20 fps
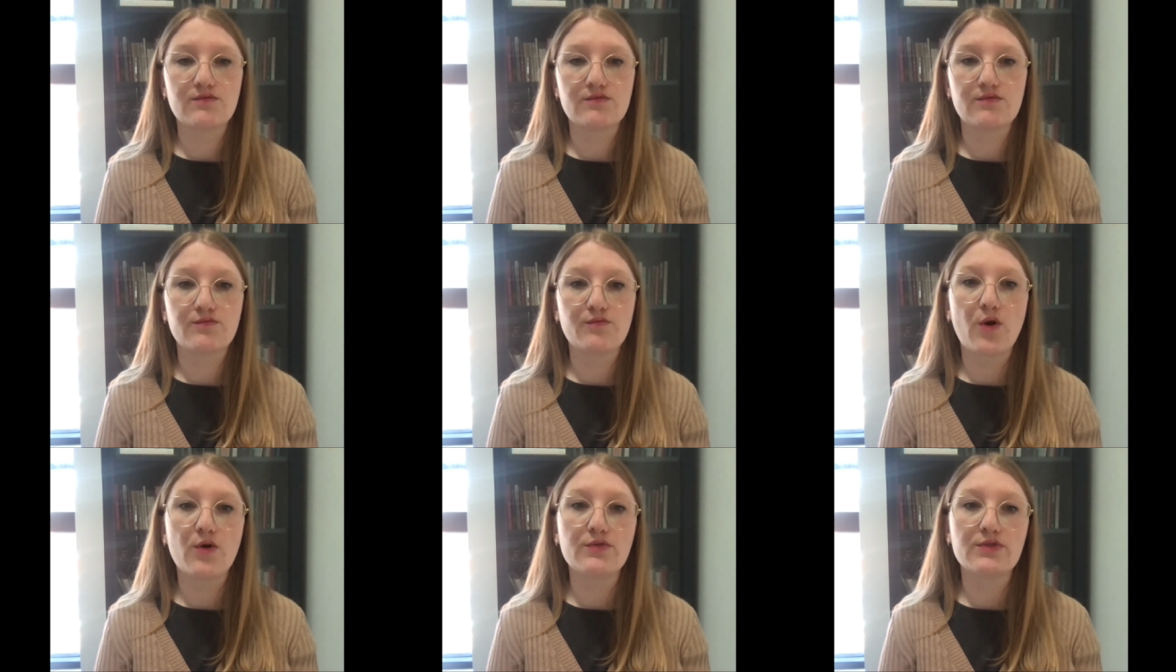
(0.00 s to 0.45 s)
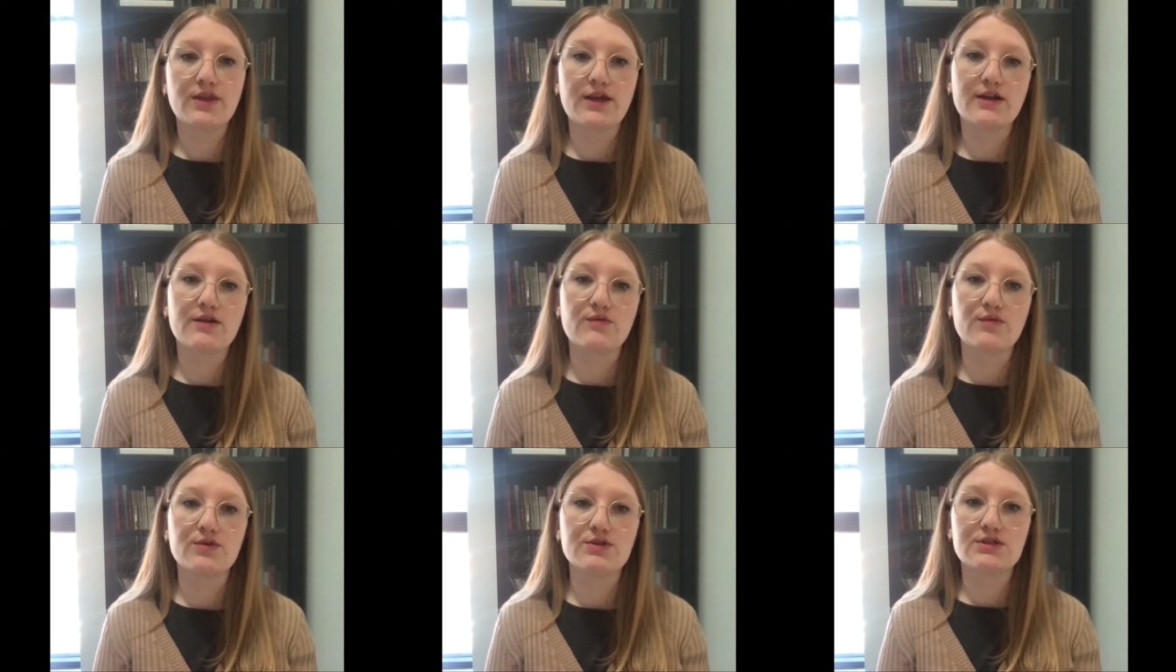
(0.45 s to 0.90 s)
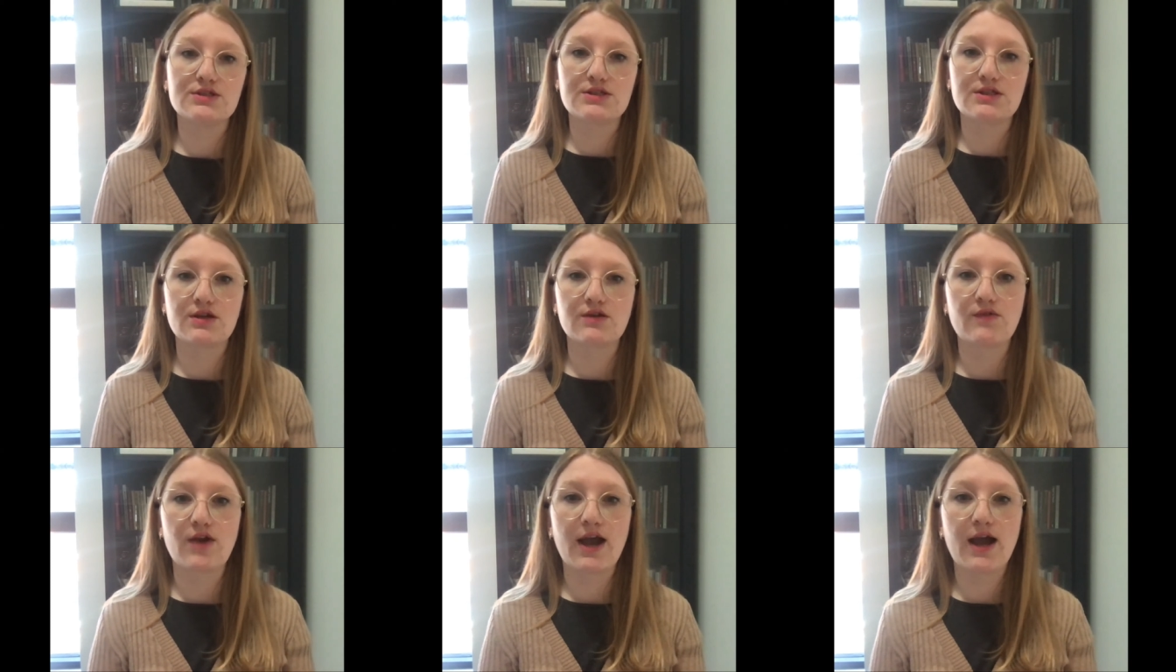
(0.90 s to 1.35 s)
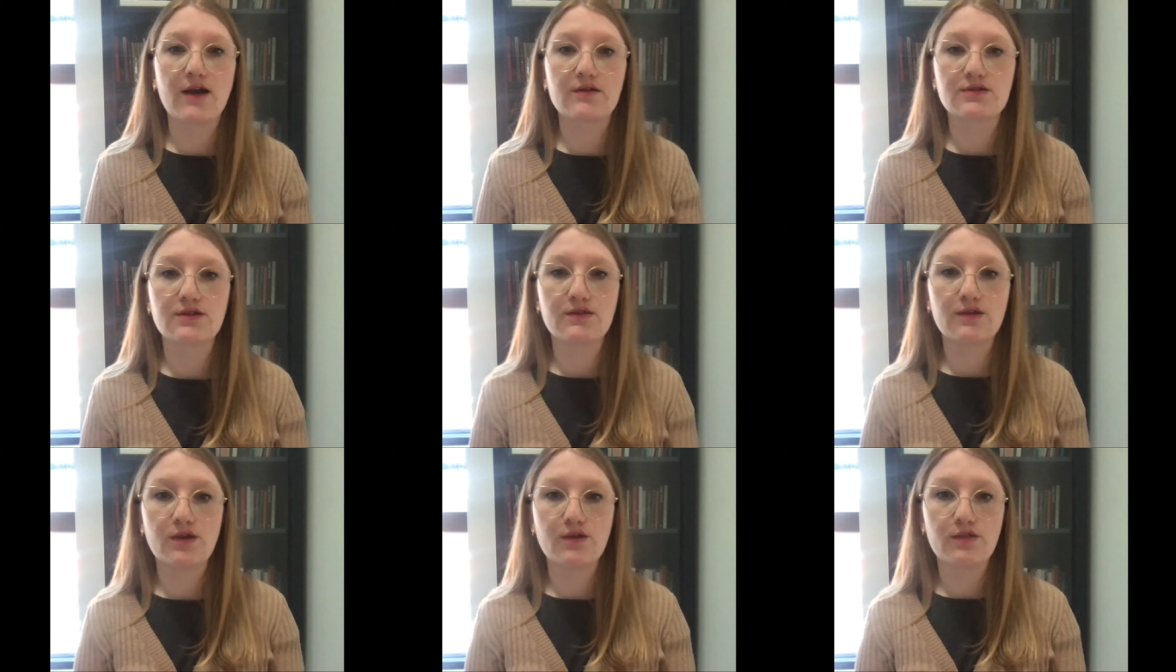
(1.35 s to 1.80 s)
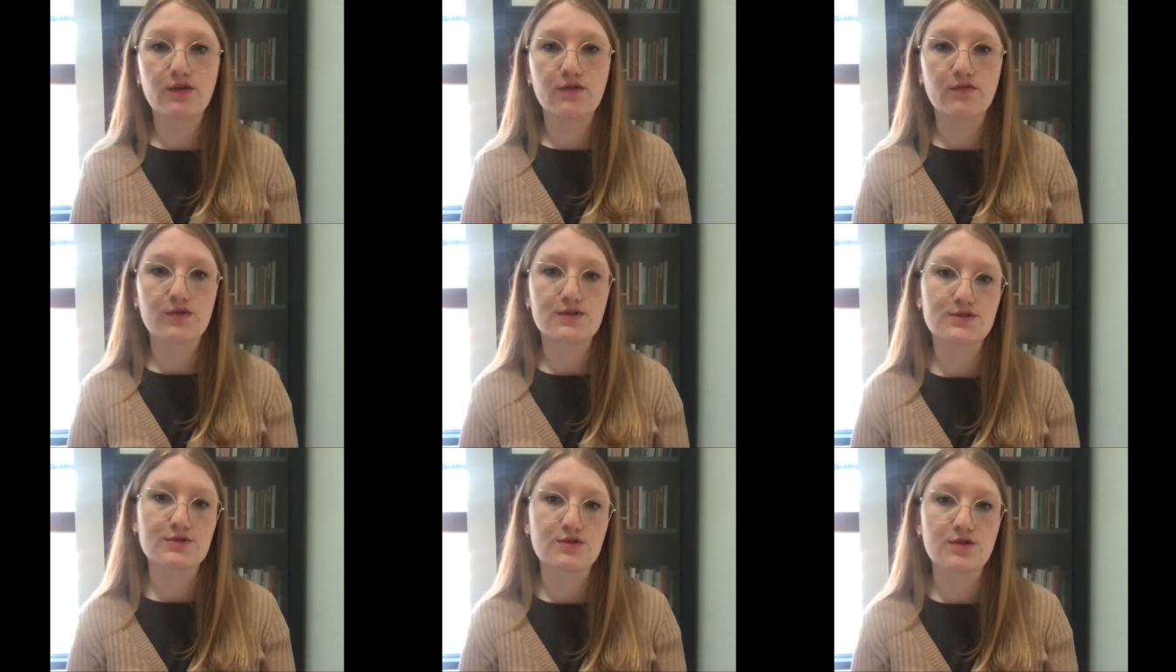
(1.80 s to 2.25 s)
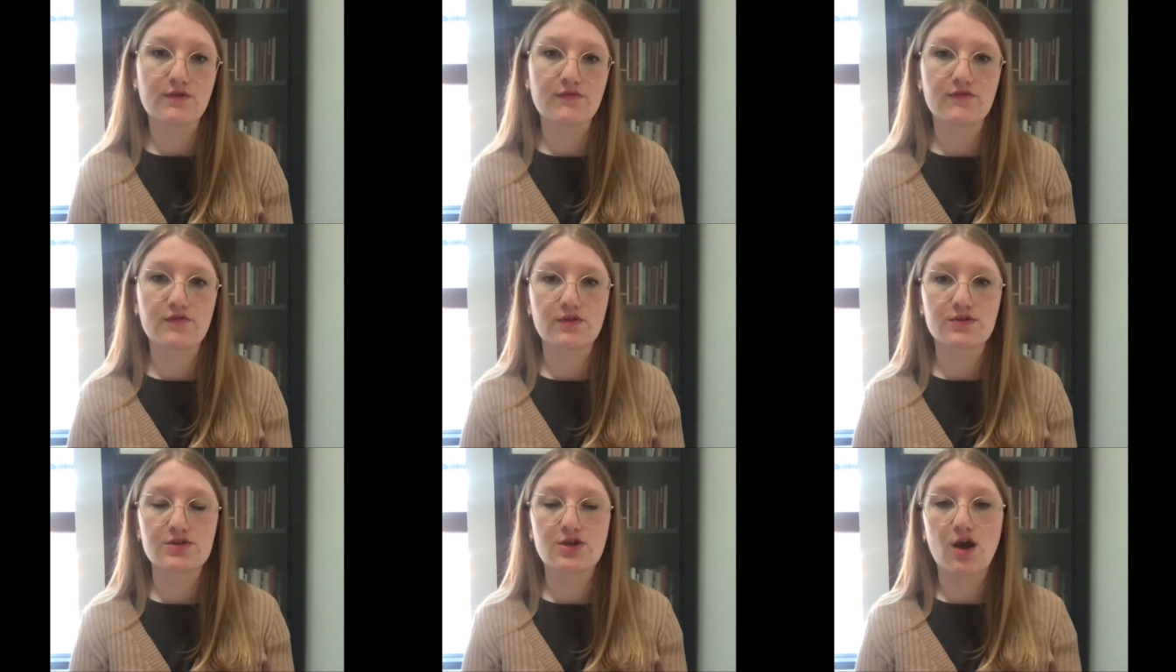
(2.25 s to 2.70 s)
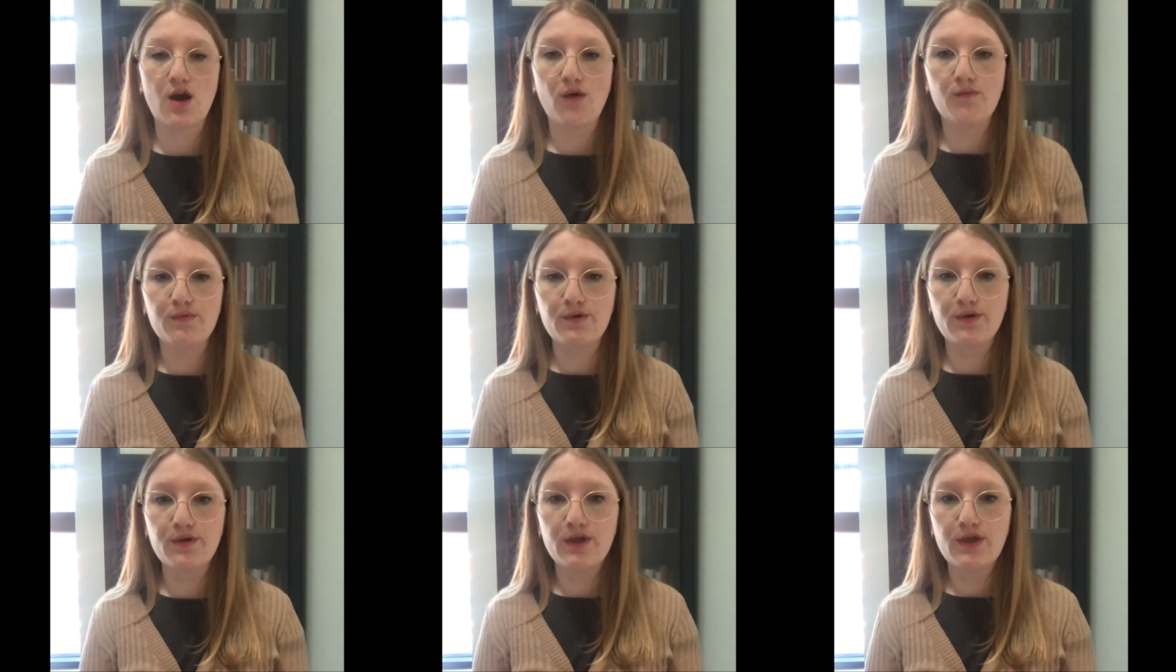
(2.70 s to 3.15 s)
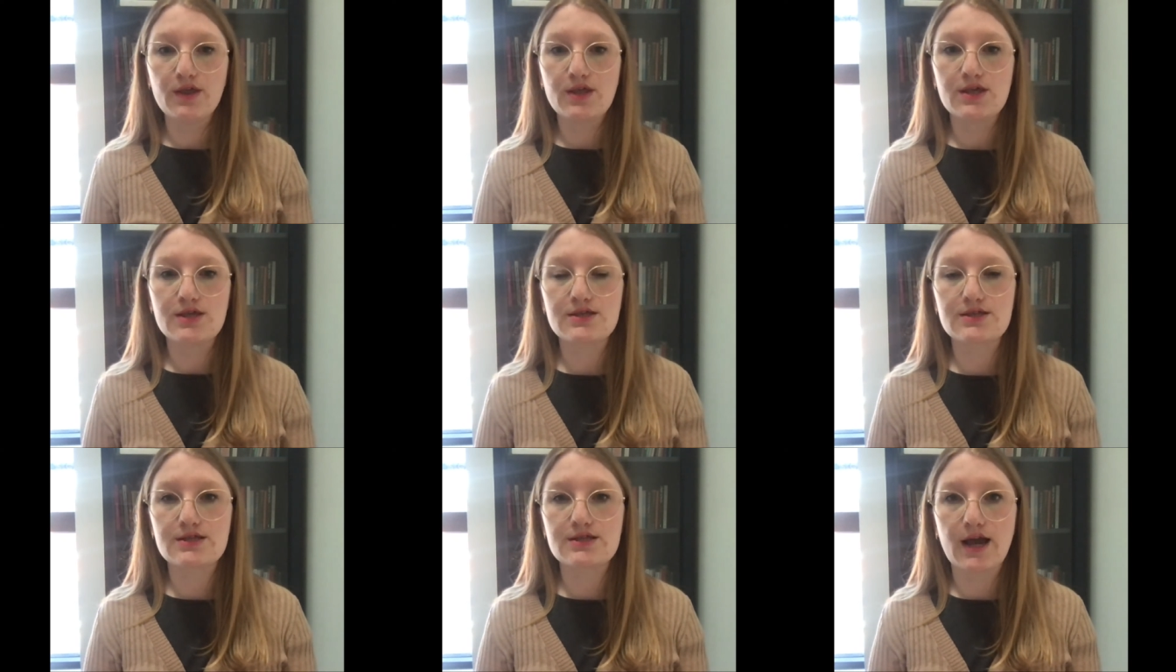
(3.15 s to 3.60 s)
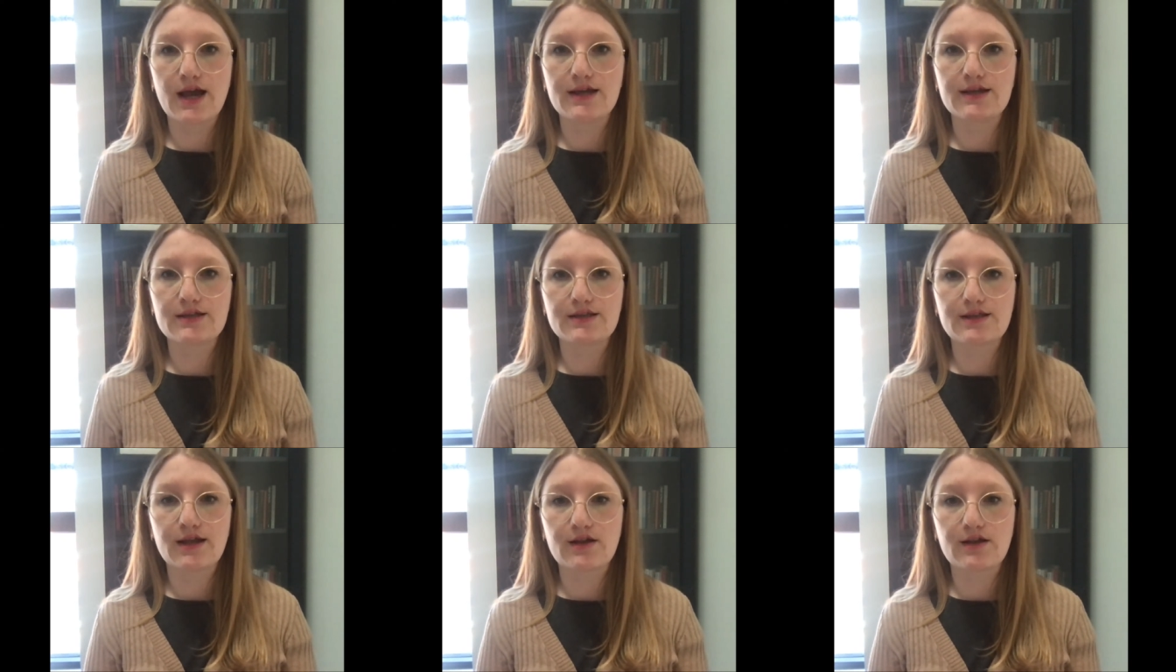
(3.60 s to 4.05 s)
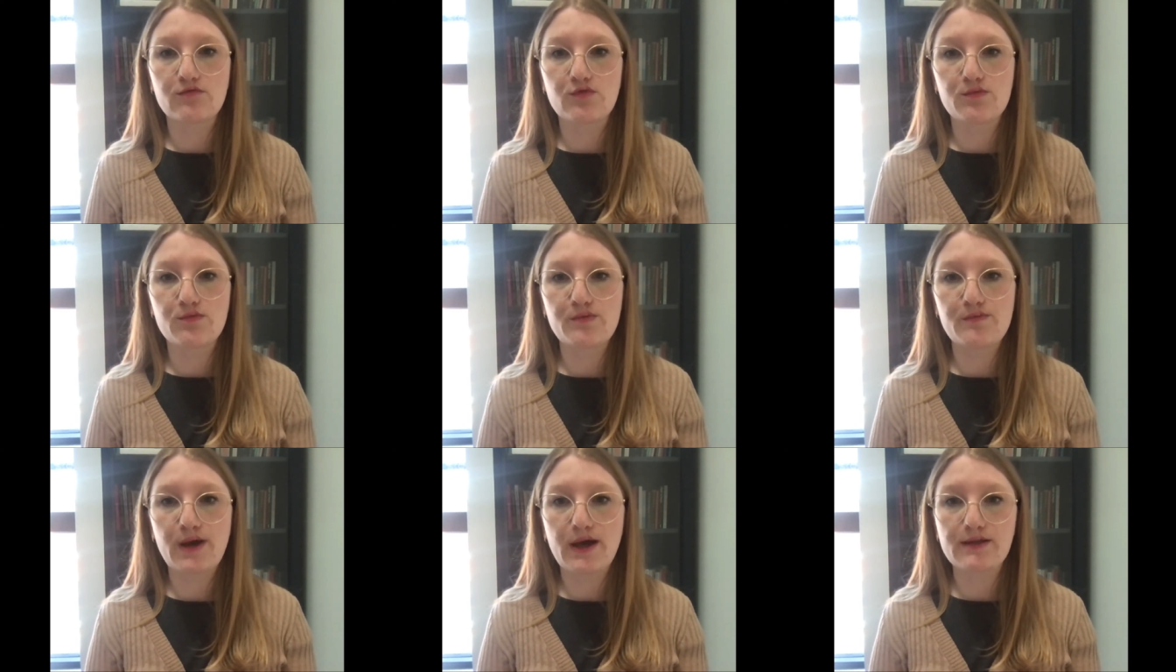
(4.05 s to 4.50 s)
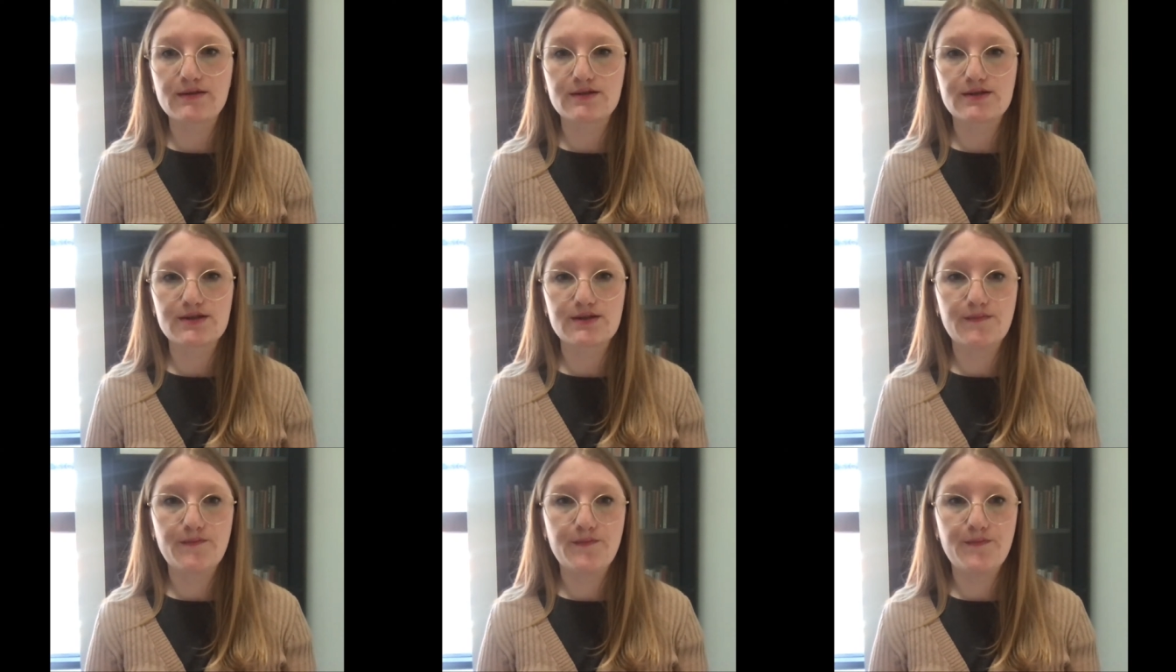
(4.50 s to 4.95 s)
one leg rooted to the ground and the other crossed over on top, is tight like a rubber band.